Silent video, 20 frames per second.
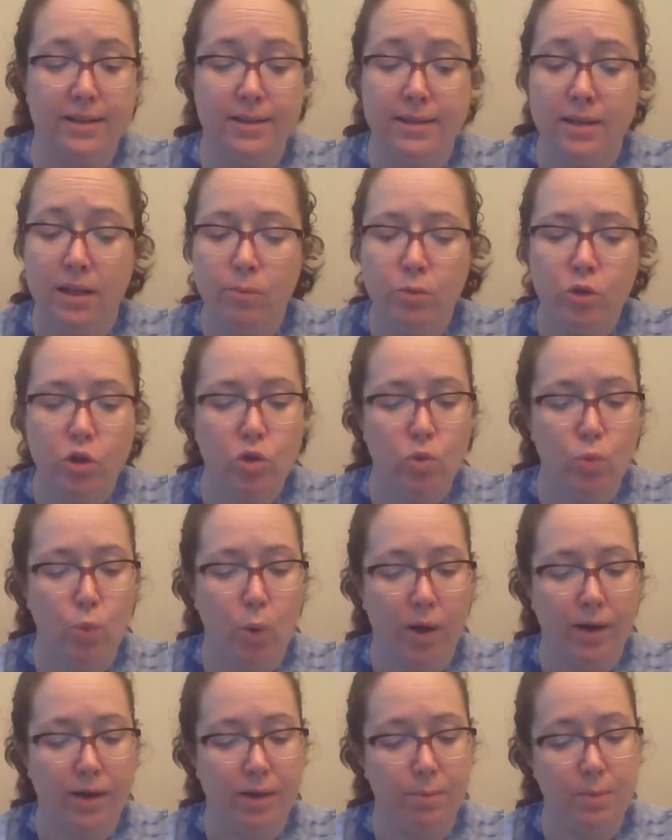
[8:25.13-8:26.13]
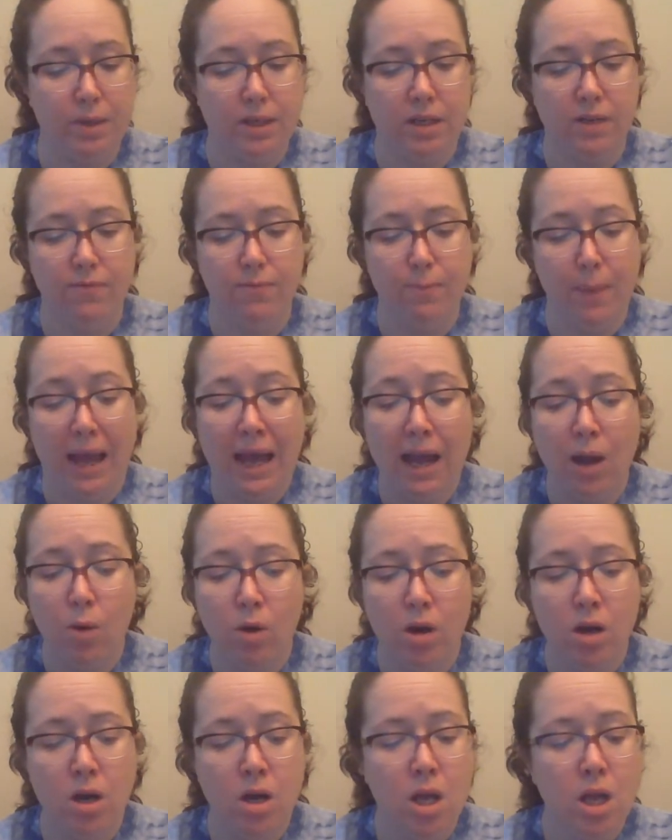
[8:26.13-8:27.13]
Some just wanted a bit of
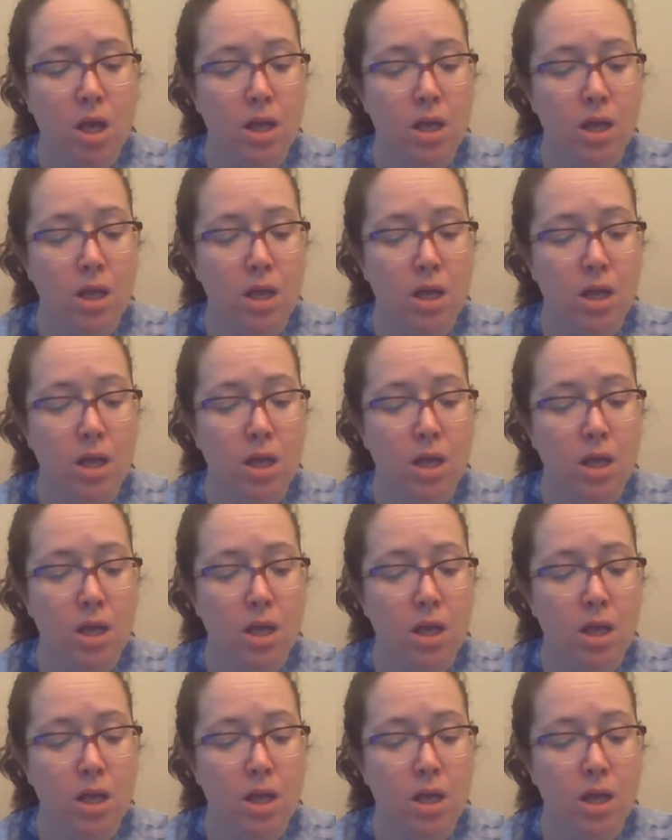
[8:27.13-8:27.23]
power,